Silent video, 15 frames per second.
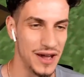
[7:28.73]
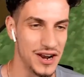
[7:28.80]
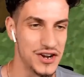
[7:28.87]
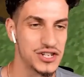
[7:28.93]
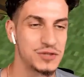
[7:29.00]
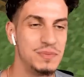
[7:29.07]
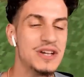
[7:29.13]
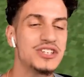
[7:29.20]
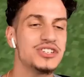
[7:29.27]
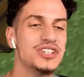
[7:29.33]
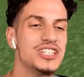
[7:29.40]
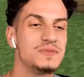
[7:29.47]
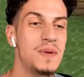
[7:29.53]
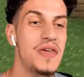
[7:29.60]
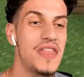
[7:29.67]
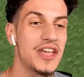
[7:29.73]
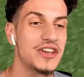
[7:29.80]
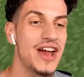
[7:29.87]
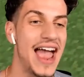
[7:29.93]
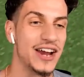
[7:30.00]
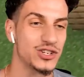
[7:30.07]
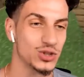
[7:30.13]
Just picture it as being like your
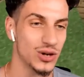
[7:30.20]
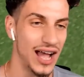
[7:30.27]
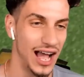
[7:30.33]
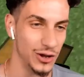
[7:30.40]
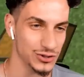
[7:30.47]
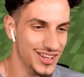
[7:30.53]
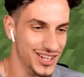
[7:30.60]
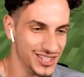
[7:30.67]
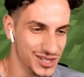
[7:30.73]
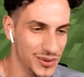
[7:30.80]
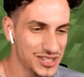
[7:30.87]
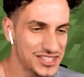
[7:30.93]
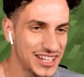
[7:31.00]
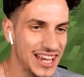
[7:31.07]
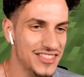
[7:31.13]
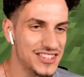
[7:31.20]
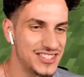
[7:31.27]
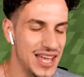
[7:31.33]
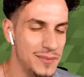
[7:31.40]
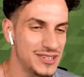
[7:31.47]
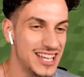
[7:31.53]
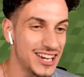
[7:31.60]
actual house. So once again, the
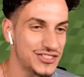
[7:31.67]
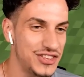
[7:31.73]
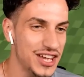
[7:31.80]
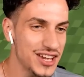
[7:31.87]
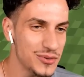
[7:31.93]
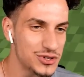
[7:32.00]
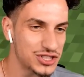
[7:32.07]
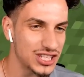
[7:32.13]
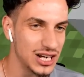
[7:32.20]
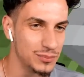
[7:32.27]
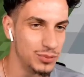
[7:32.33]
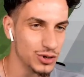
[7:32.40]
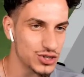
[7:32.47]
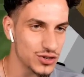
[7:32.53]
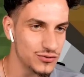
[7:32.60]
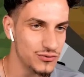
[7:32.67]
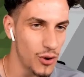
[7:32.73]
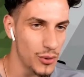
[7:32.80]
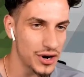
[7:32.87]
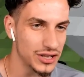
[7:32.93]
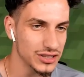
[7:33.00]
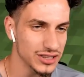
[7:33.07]
same exact thing. We're just gonna push it
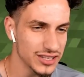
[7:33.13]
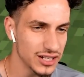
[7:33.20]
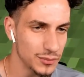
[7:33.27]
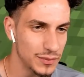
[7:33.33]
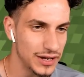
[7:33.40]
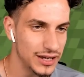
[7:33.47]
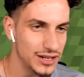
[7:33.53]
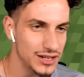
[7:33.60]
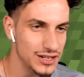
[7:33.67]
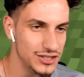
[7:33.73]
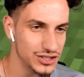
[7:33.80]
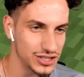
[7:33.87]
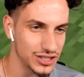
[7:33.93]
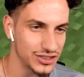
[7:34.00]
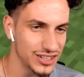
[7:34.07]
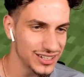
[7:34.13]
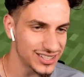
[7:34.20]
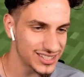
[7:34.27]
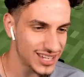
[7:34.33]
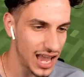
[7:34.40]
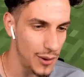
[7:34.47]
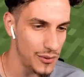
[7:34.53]
forward a little bit, just like
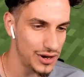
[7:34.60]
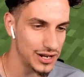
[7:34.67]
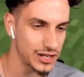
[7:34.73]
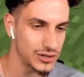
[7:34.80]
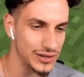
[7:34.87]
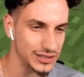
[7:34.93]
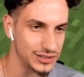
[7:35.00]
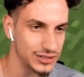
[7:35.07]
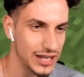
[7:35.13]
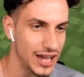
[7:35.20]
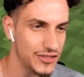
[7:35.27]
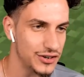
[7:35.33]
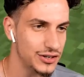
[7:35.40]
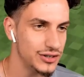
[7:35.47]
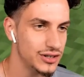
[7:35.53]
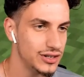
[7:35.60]
this, and we're gonna correct it together.